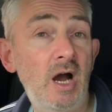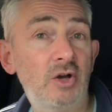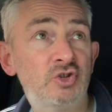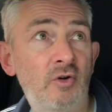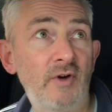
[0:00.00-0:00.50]

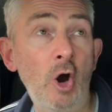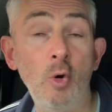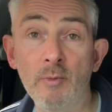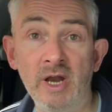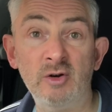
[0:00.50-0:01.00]
sort of
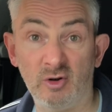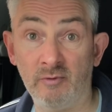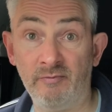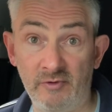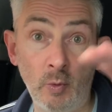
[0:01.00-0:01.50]
opening,
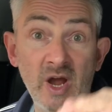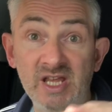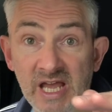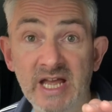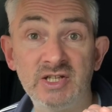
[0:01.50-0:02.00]
or the way
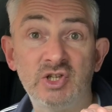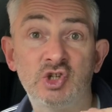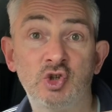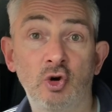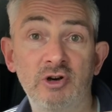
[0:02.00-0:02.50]
you get into the
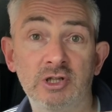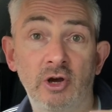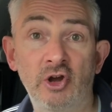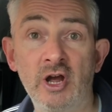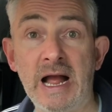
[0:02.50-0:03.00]
storage
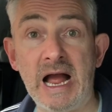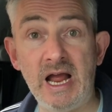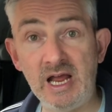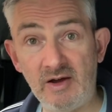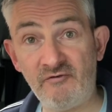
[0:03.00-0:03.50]
locker,
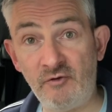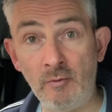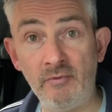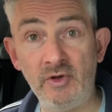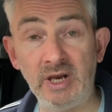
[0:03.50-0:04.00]

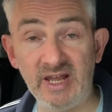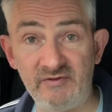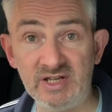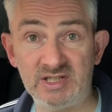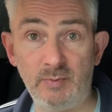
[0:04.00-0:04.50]
from the
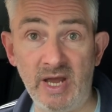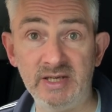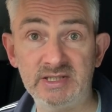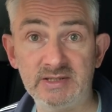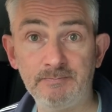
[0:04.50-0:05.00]
living
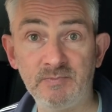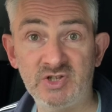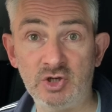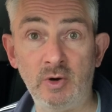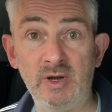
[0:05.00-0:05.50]
space.
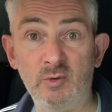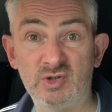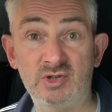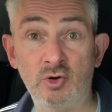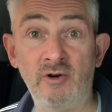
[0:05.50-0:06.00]
So it
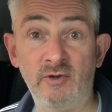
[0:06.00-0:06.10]
was a sort of a